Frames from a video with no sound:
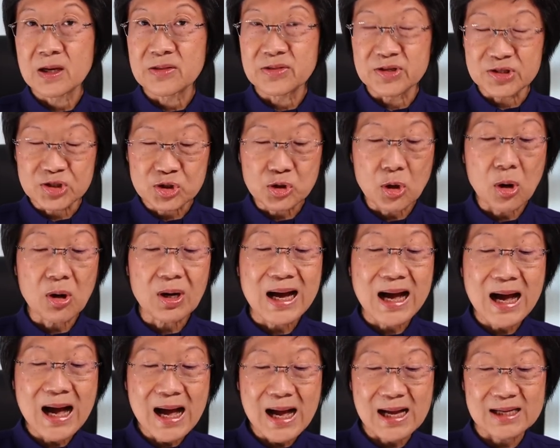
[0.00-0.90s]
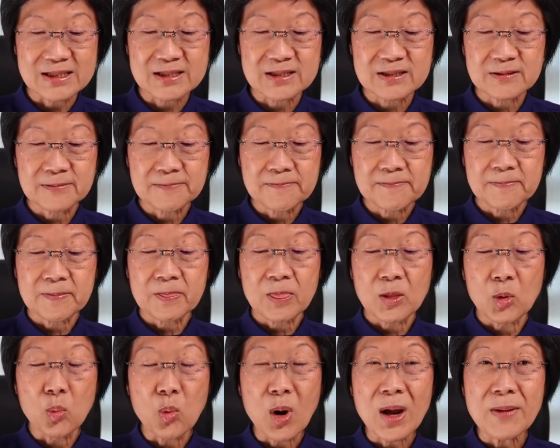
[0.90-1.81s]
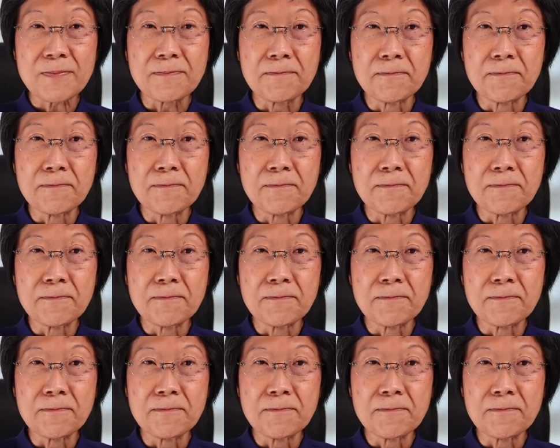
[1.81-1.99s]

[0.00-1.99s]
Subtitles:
The song asked, what